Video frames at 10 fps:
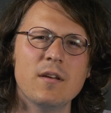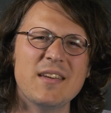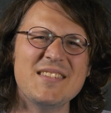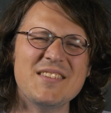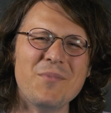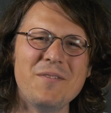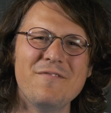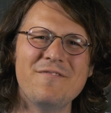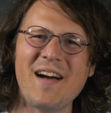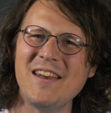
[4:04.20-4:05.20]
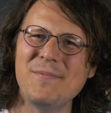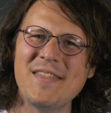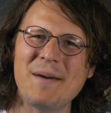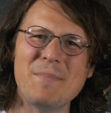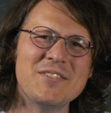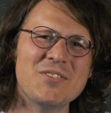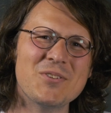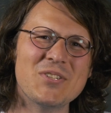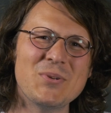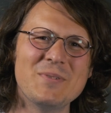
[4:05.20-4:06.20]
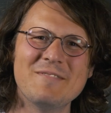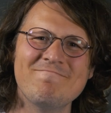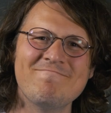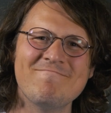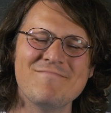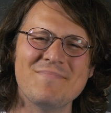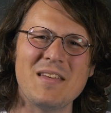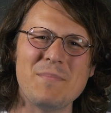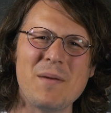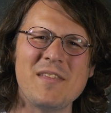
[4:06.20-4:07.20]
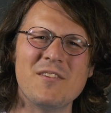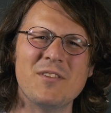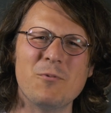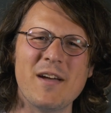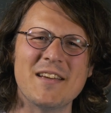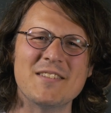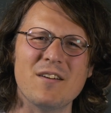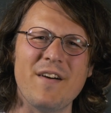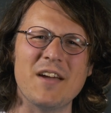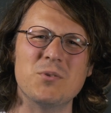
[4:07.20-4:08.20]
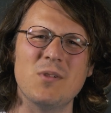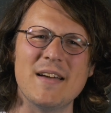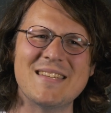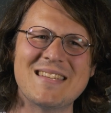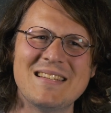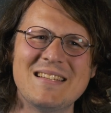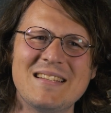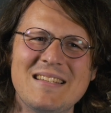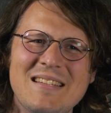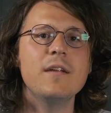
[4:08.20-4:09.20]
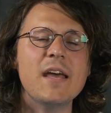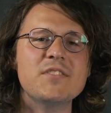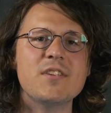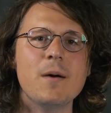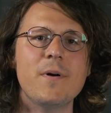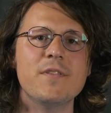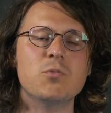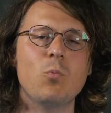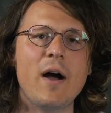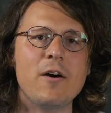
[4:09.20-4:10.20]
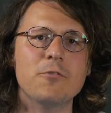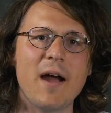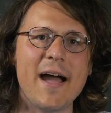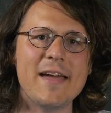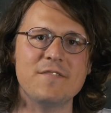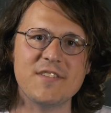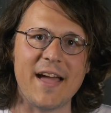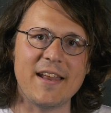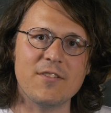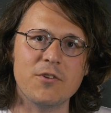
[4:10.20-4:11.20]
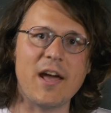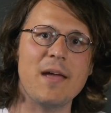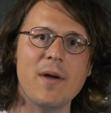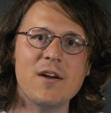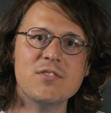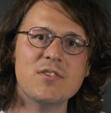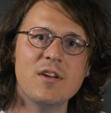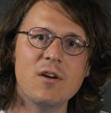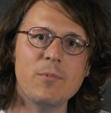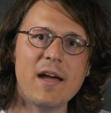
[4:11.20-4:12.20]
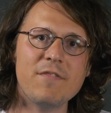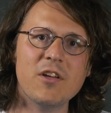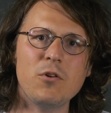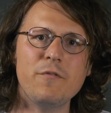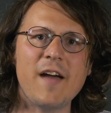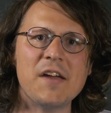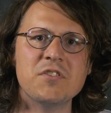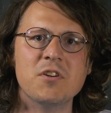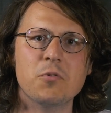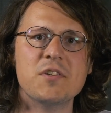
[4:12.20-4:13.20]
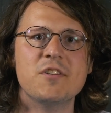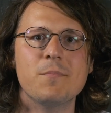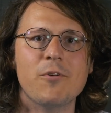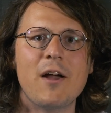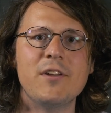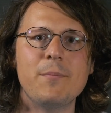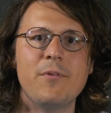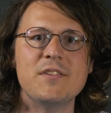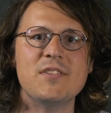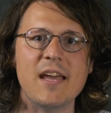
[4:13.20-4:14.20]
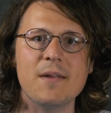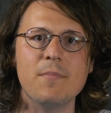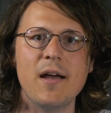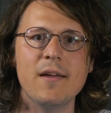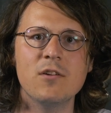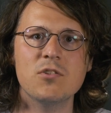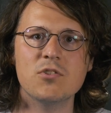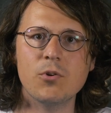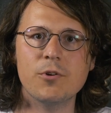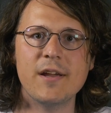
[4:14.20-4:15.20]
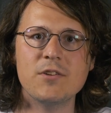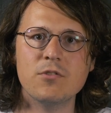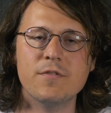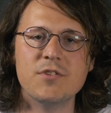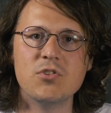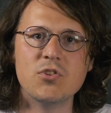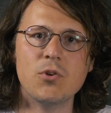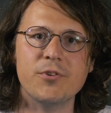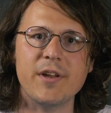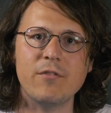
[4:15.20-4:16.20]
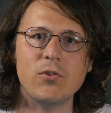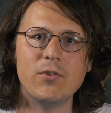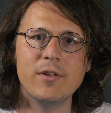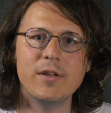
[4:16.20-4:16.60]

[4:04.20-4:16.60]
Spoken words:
Can someone find me that monster suit? It may be the only way I can self-actualize. Next up on this wild ride of tiny little nightmares, we have the good old-fashioned Christian morality play standby, Shoulder Angel versus Shoulder Devil.